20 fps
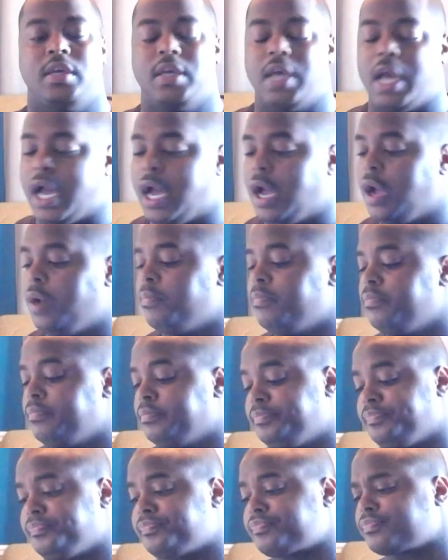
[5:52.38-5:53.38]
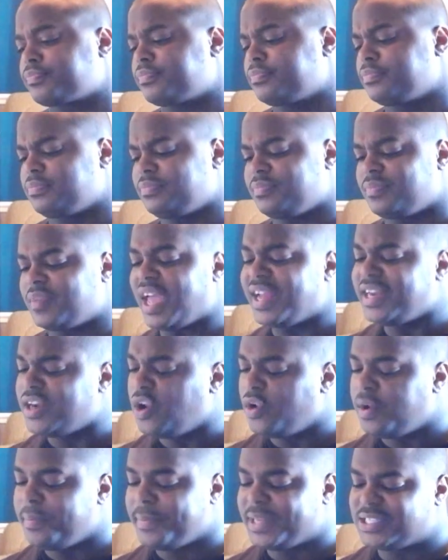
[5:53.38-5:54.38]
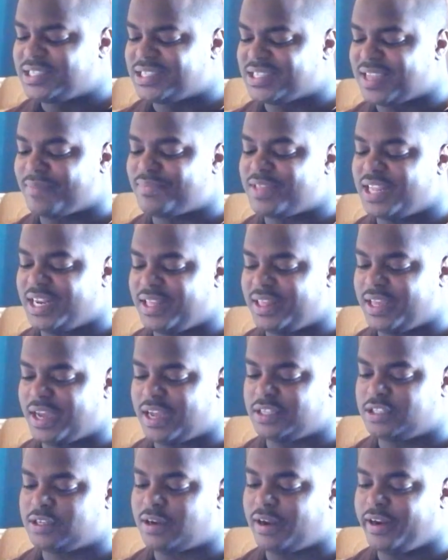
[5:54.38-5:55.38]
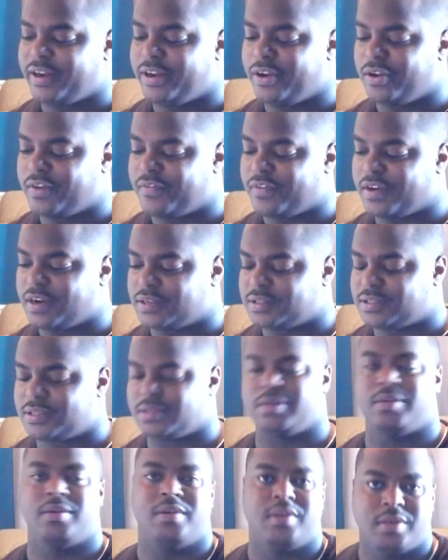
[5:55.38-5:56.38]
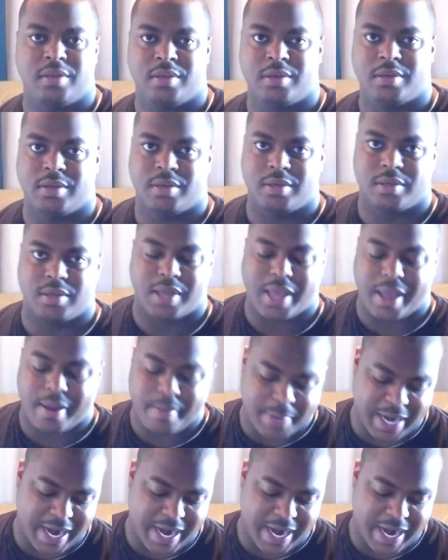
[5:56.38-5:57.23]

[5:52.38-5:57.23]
Um, I know it means something in the Uncharted universe. I'm gonna